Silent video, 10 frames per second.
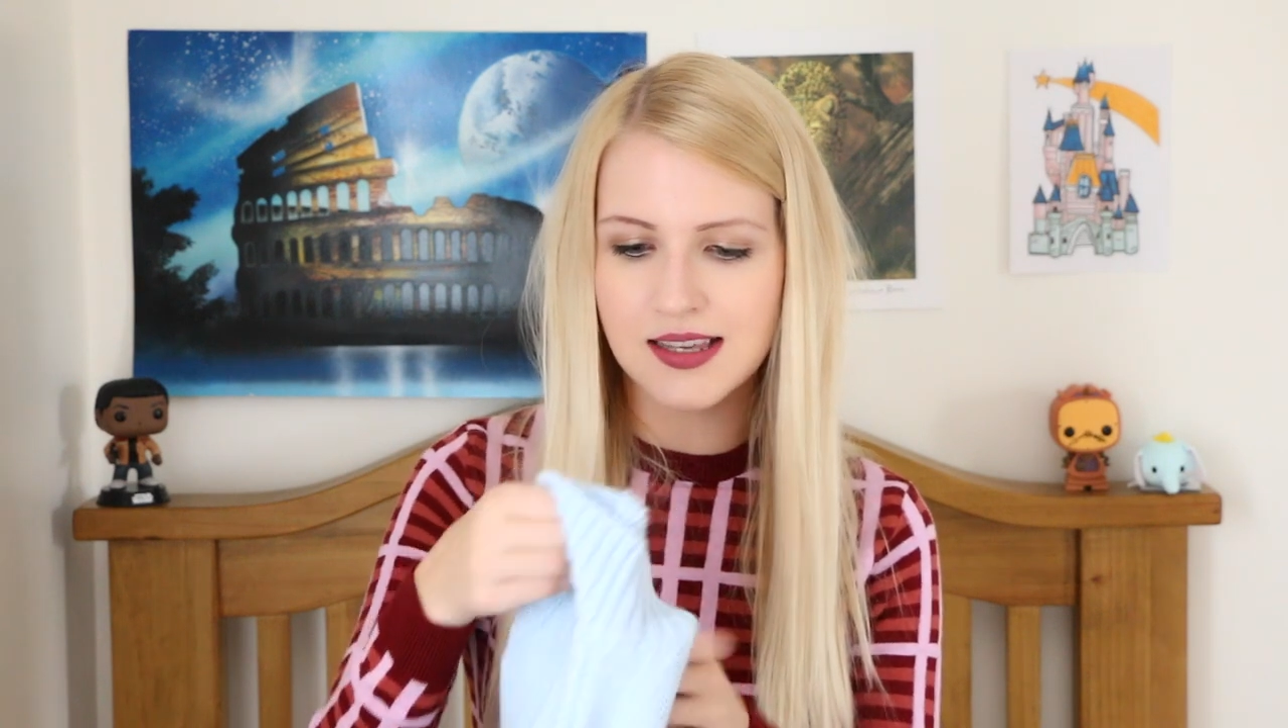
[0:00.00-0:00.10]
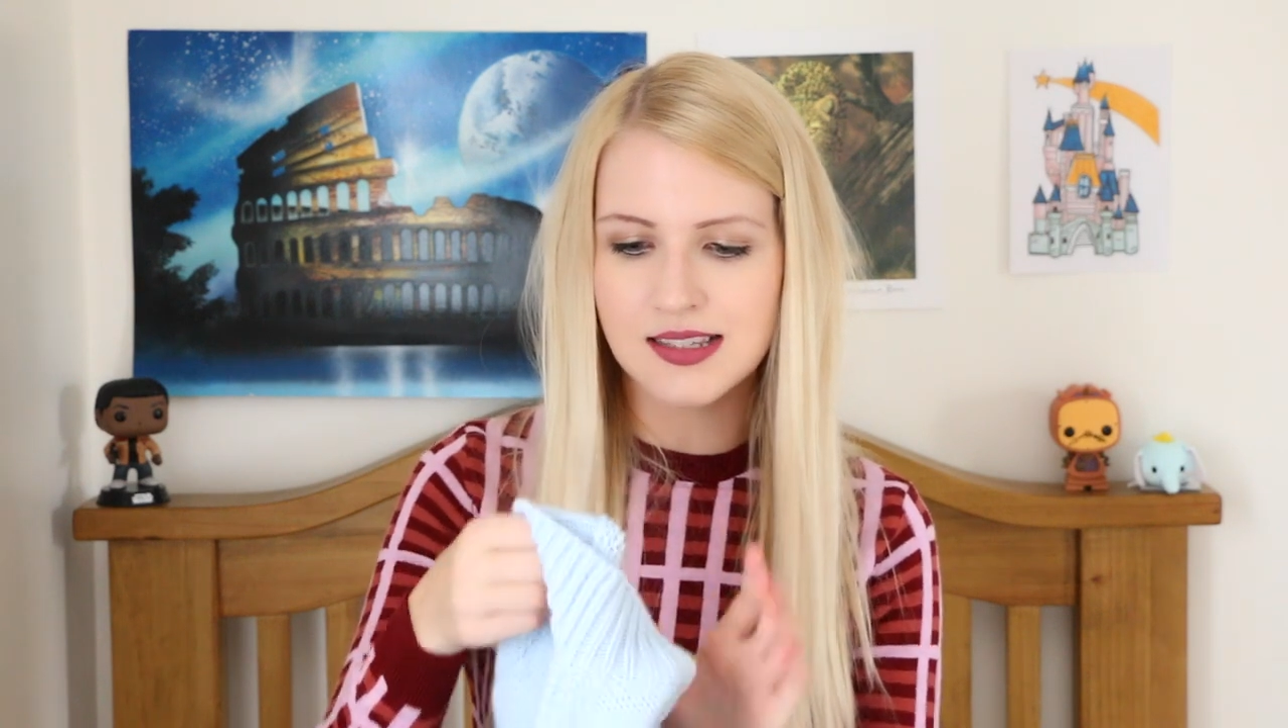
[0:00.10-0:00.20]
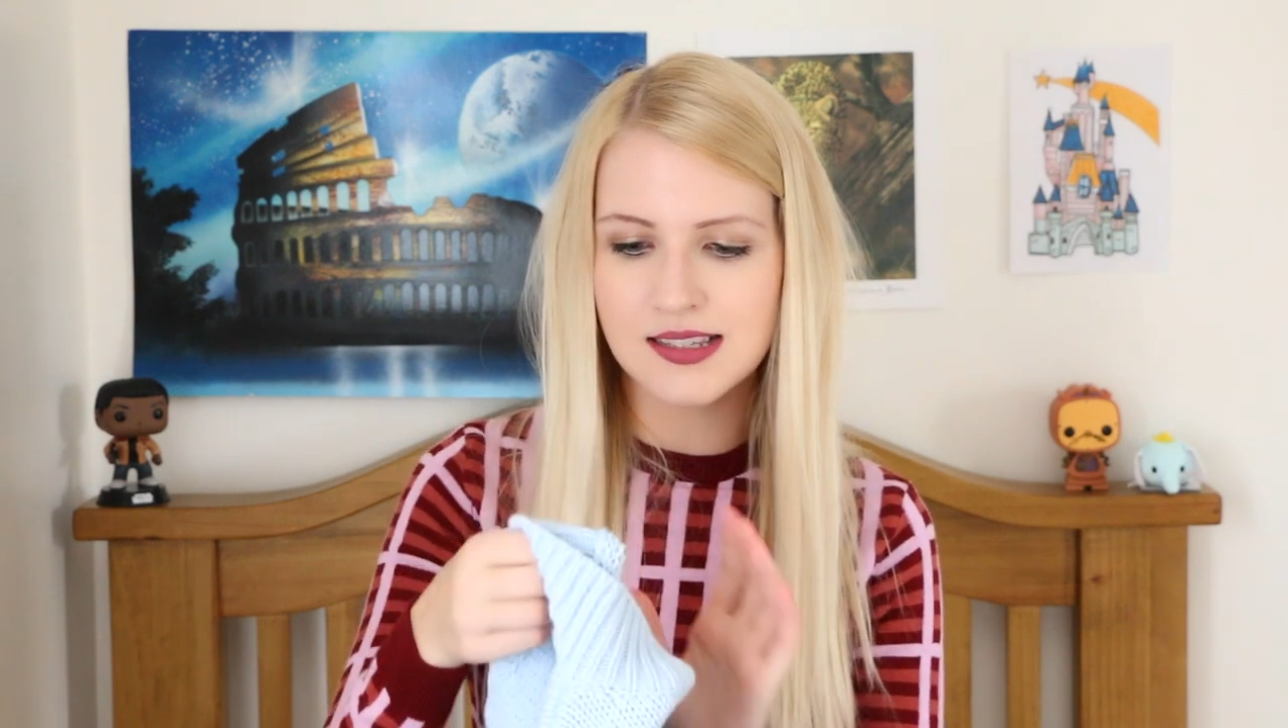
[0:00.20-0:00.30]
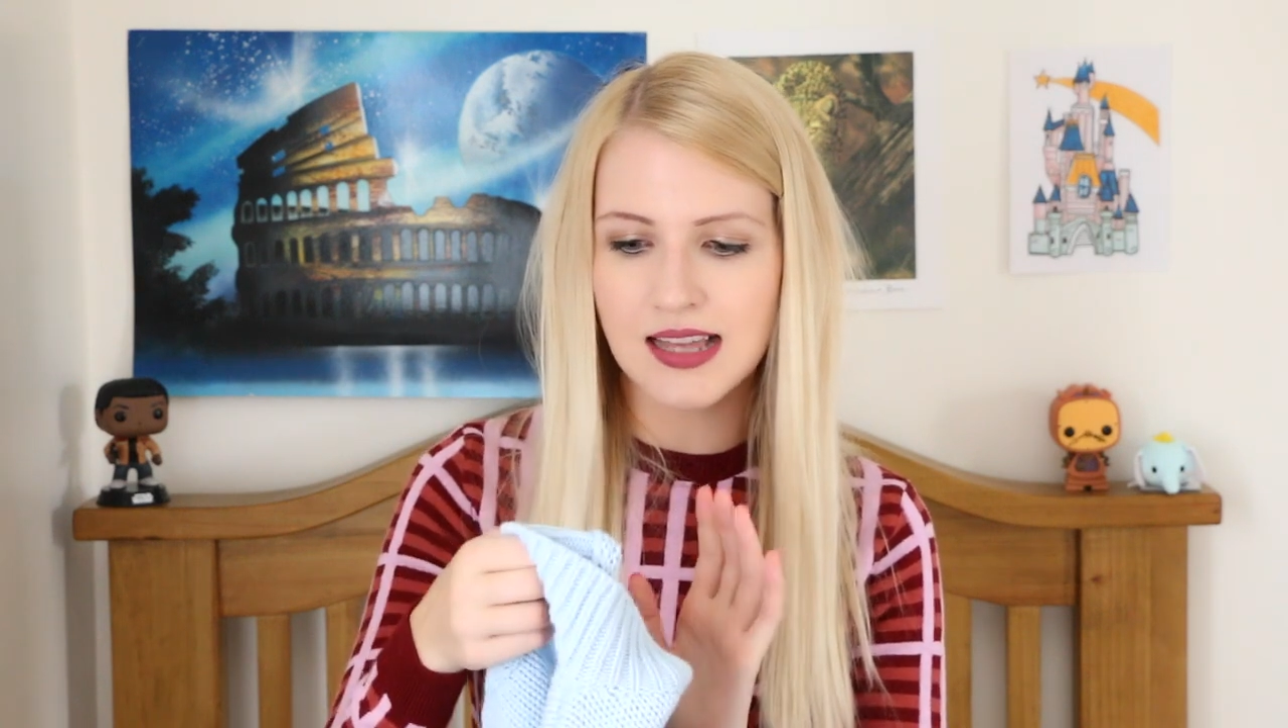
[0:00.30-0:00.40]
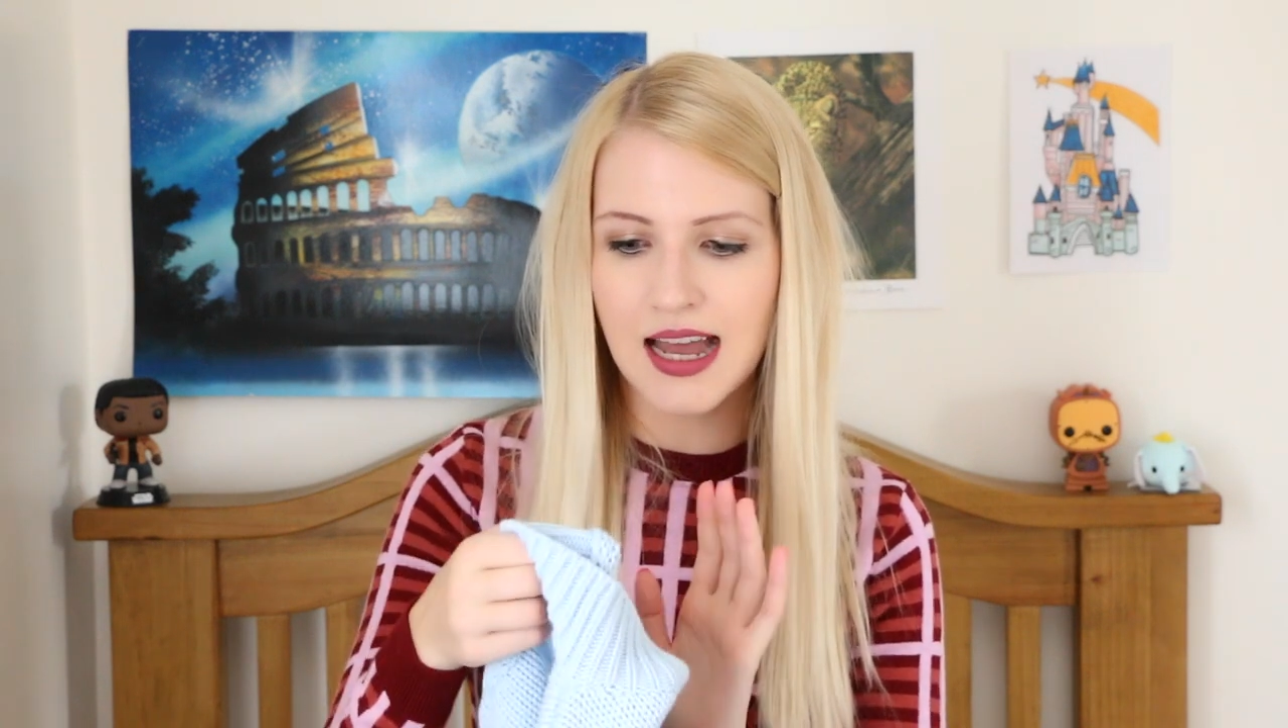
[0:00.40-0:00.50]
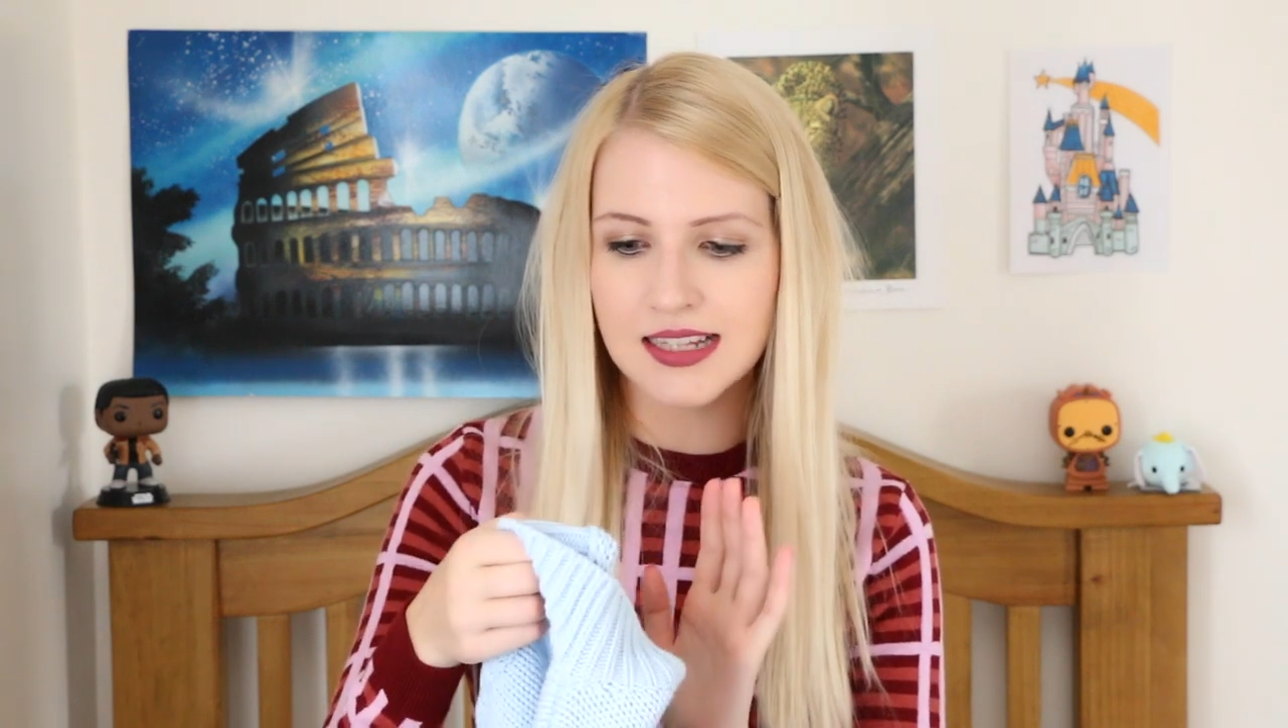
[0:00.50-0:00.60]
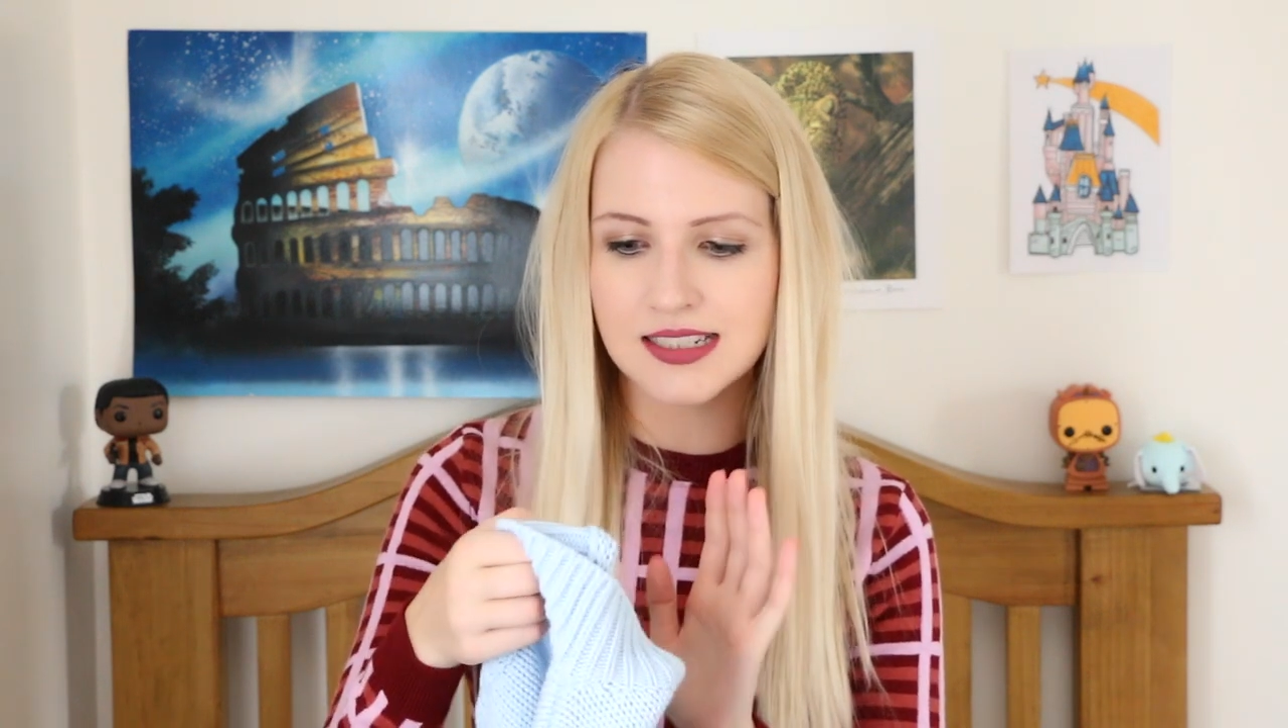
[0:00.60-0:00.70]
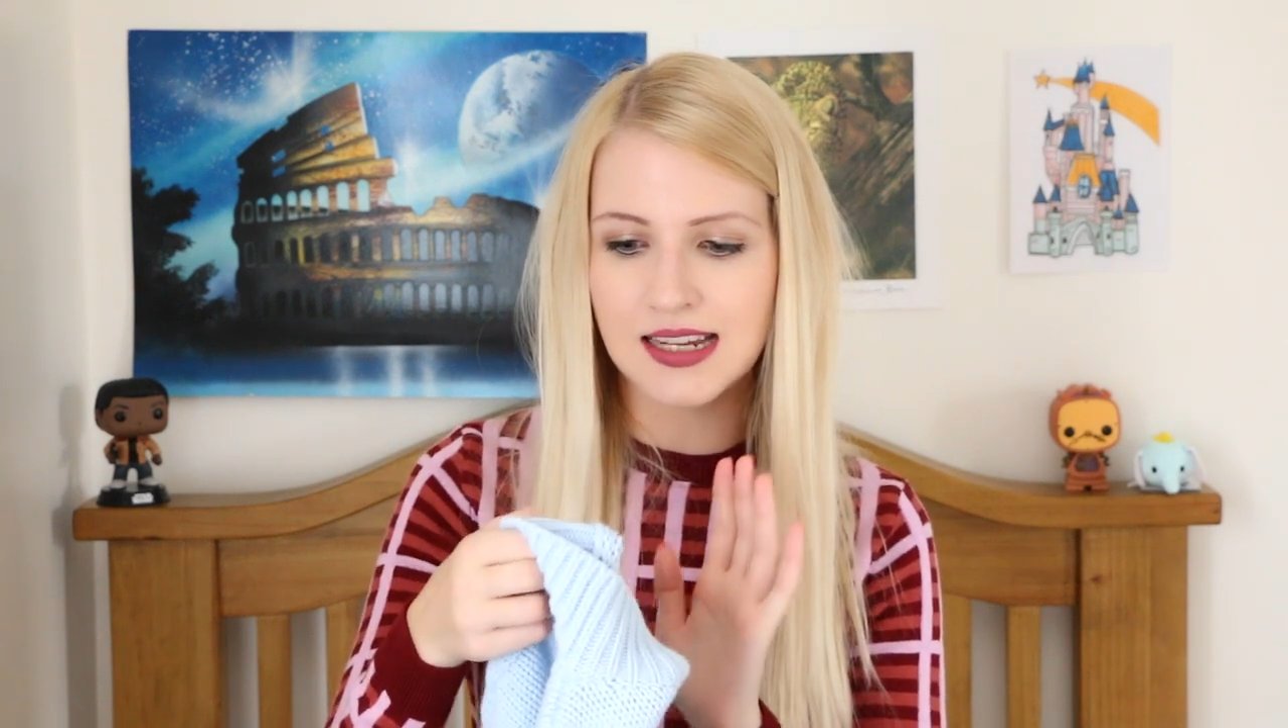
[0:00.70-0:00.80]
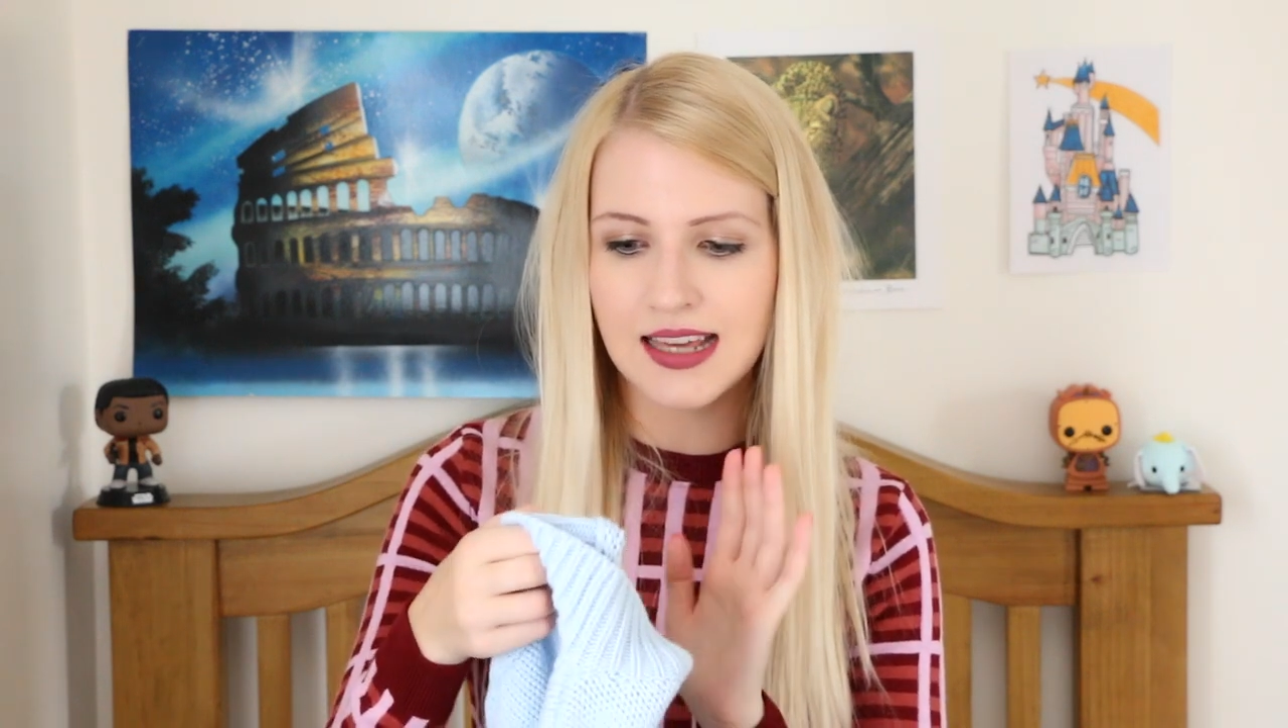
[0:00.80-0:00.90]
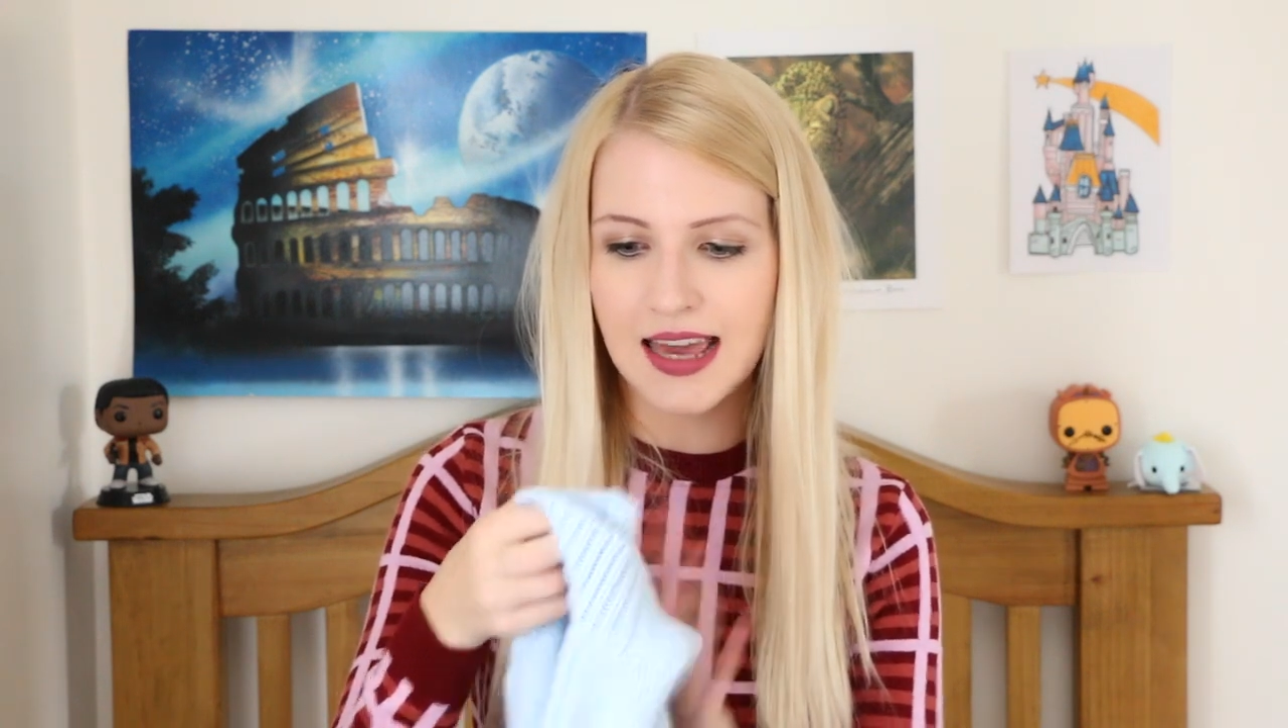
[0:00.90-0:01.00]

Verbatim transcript: This is actually